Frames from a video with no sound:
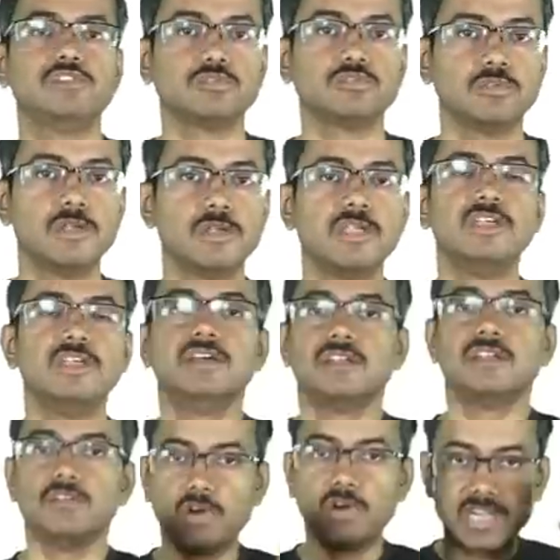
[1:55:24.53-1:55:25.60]
also.
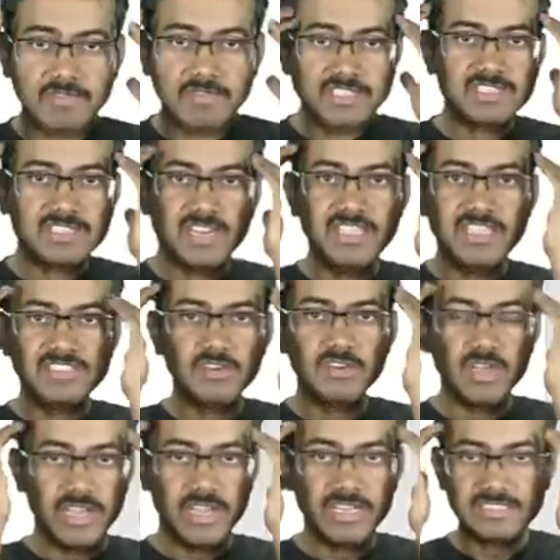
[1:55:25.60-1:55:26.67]
Whatever studies
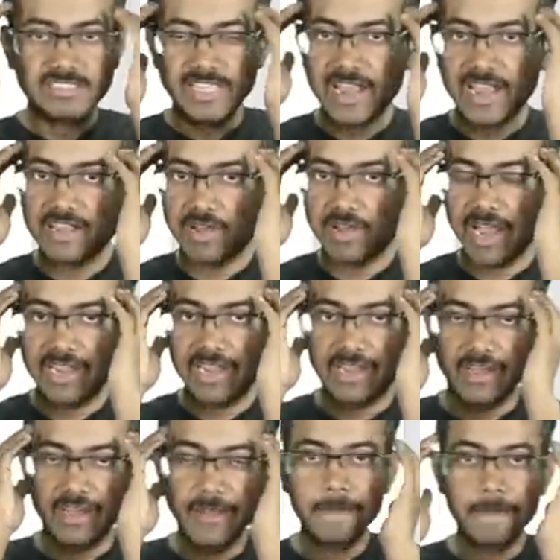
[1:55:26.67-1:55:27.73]
you, it is there in your head
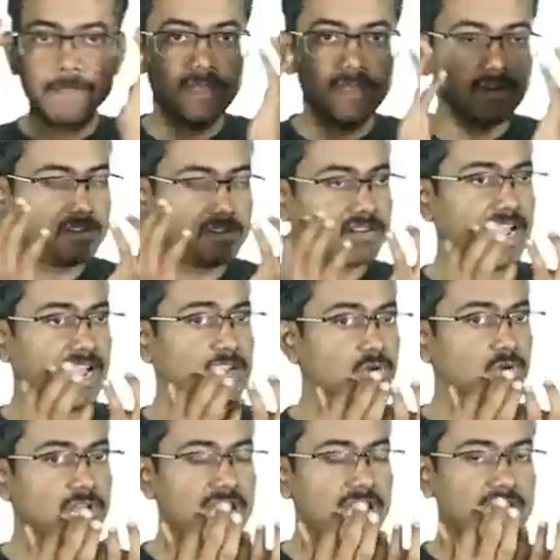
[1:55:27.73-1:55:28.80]
now, try to
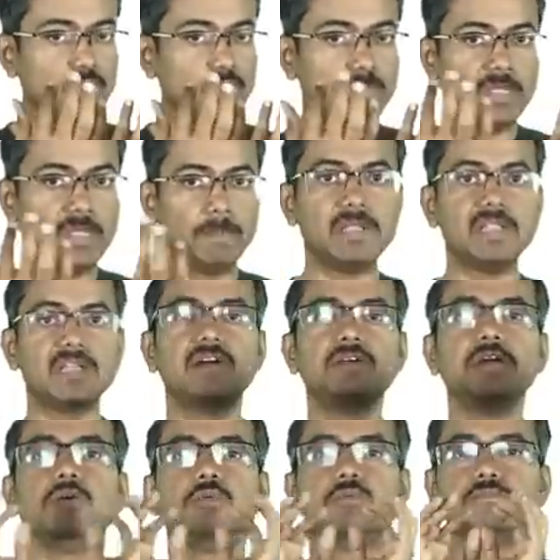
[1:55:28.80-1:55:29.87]
relate to people
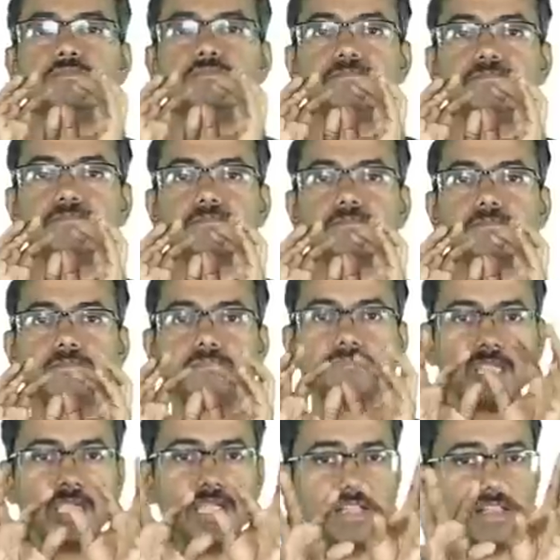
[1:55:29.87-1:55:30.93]
around you.
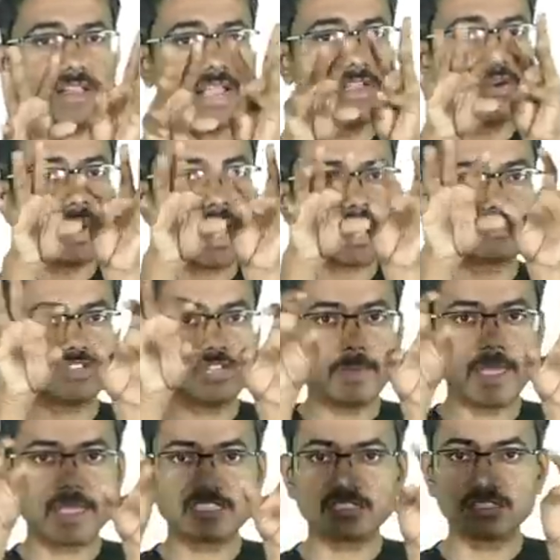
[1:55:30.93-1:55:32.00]
And try to actually
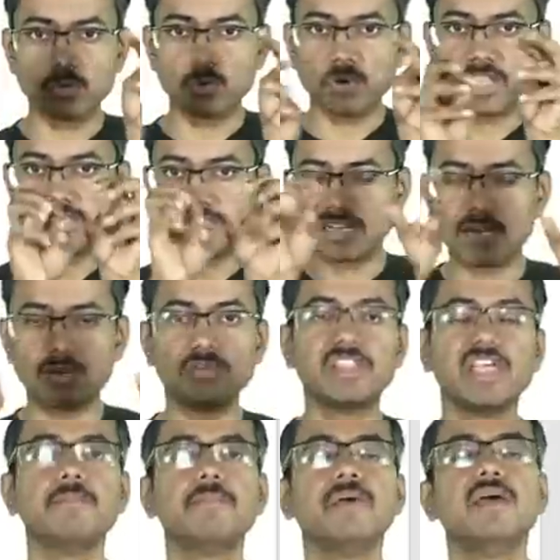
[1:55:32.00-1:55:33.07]
make stories around
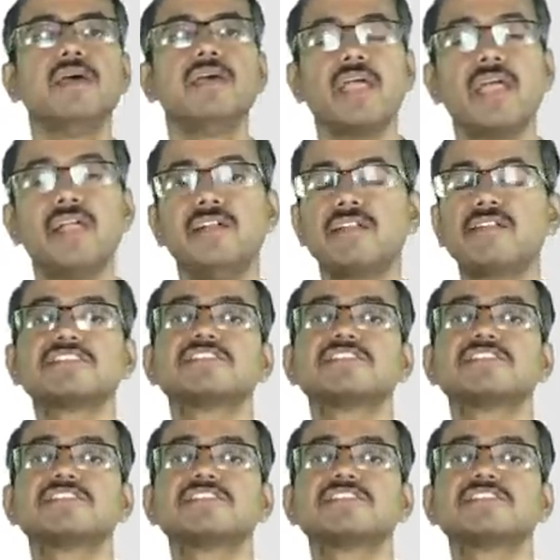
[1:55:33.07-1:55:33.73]
them, and